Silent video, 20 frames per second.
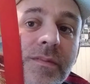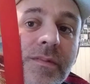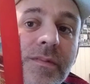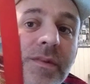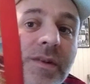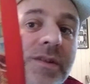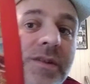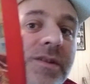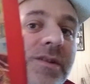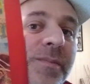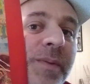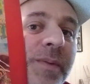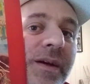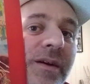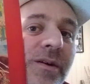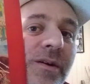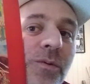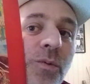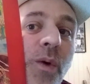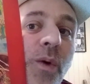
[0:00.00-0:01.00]
is a
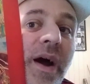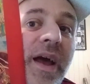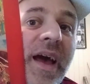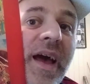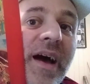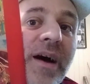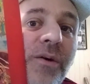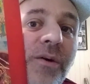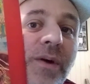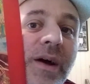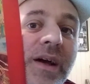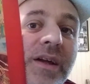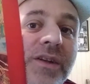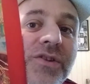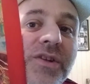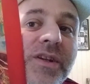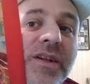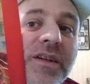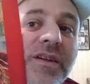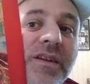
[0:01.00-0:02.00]
bit way out,
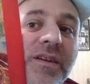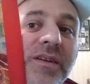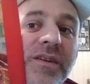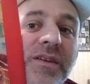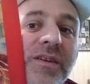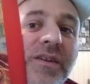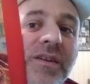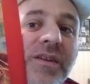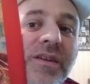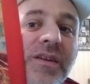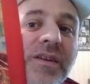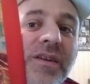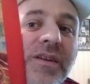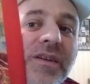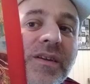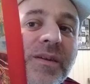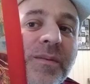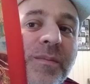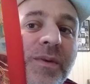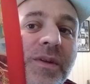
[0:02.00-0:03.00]
actually,
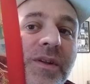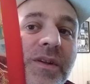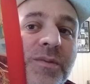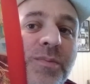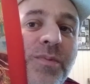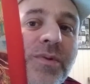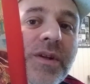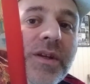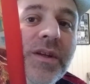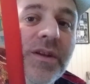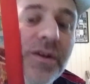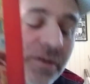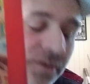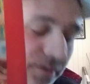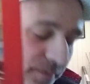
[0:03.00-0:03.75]
but it's pretty good.